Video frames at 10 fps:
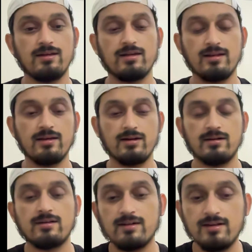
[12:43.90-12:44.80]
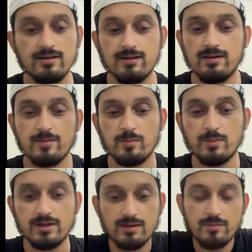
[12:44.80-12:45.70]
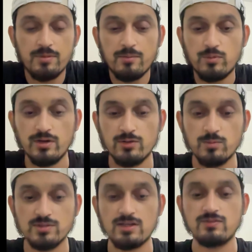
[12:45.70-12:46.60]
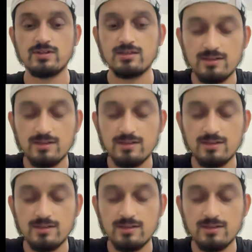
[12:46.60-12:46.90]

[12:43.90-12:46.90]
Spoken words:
in here, but yeah, maybe I'm putting too much effort.